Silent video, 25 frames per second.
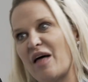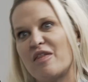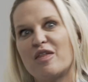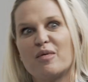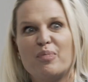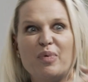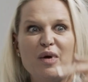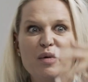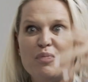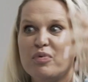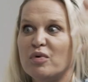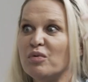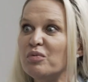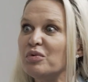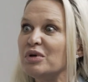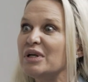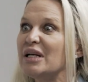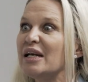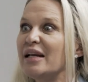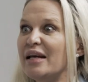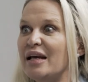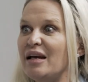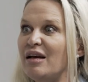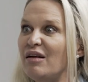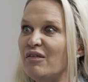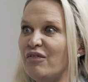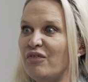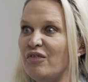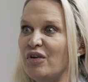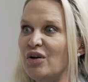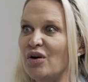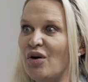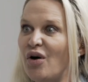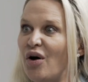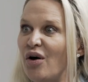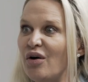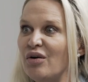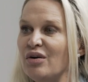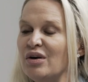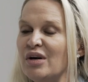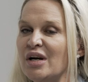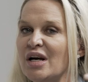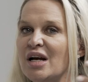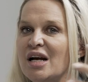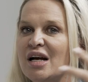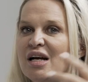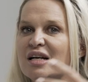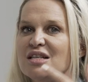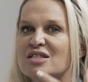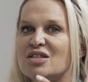other people would leave,
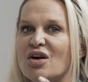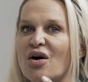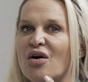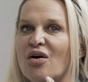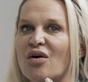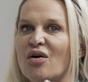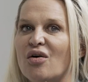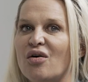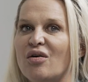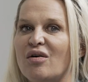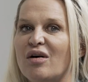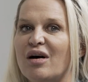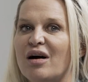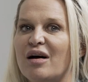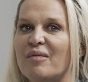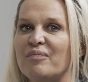So...